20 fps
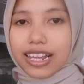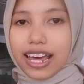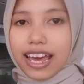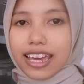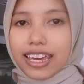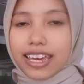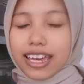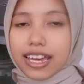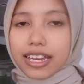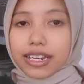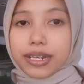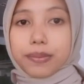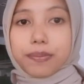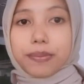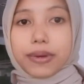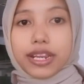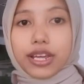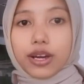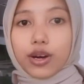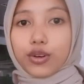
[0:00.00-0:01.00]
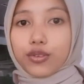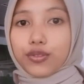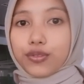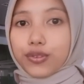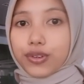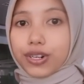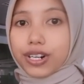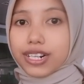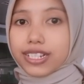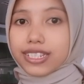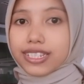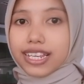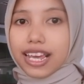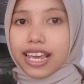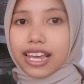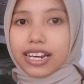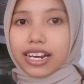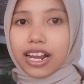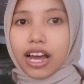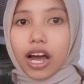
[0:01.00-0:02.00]
like the meaning of words
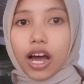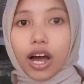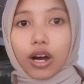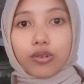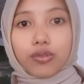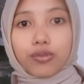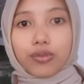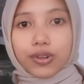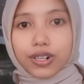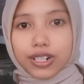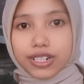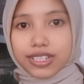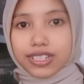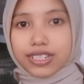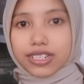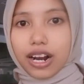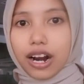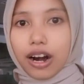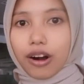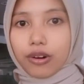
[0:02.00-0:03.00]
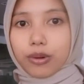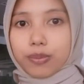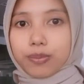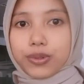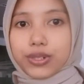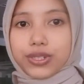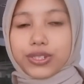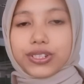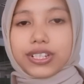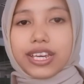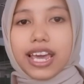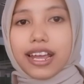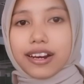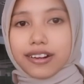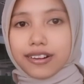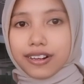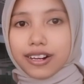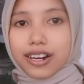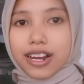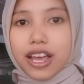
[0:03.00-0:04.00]
and how words are put
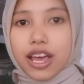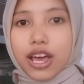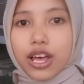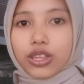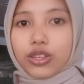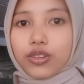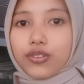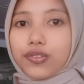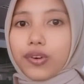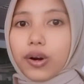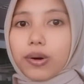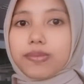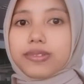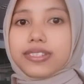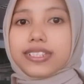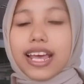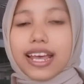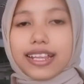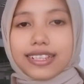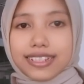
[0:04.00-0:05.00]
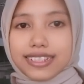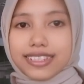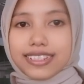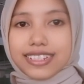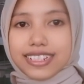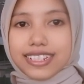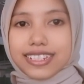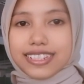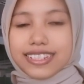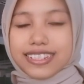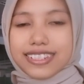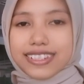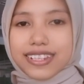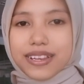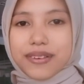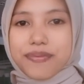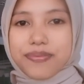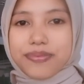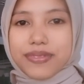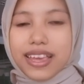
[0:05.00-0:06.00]
together to form sentences.
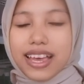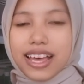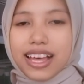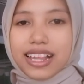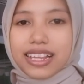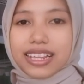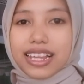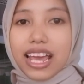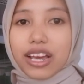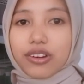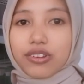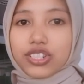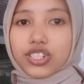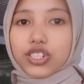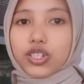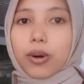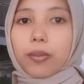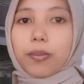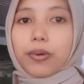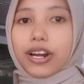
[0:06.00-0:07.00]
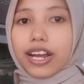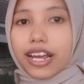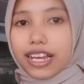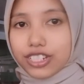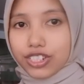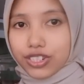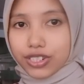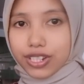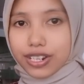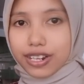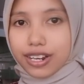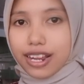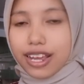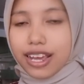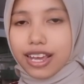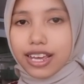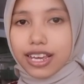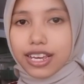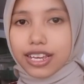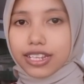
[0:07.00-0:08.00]
Language comprehension
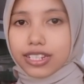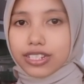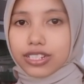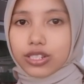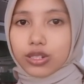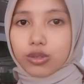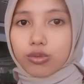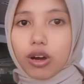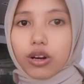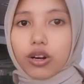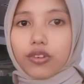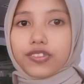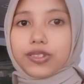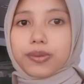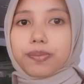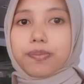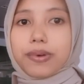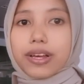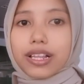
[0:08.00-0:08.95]
is one of the